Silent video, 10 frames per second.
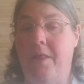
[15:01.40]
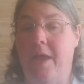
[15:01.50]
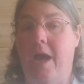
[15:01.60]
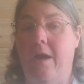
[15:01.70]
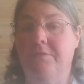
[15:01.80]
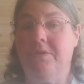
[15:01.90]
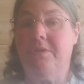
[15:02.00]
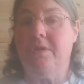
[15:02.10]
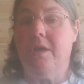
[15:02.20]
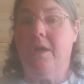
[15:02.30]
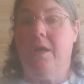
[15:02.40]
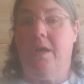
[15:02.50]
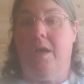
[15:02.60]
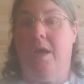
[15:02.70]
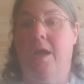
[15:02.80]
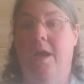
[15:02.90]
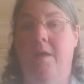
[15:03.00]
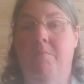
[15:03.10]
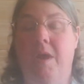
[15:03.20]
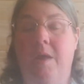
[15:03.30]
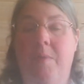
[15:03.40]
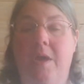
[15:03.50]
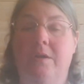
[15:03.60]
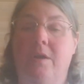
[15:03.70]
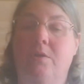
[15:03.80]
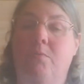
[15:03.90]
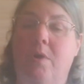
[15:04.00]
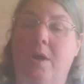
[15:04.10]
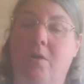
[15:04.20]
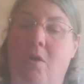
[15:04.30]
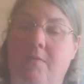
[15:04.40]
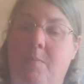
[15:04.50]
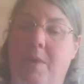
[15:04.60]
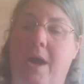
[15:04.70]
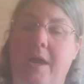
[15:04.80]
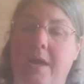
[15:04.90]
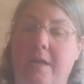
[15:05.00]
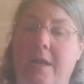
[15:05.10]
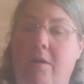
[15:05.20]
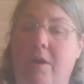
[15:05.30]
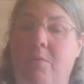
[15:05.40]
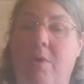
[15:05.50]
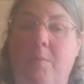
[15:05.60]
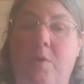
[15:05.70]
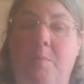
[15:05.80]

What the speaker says: the house, and maybe another one over by in the area where I'm going to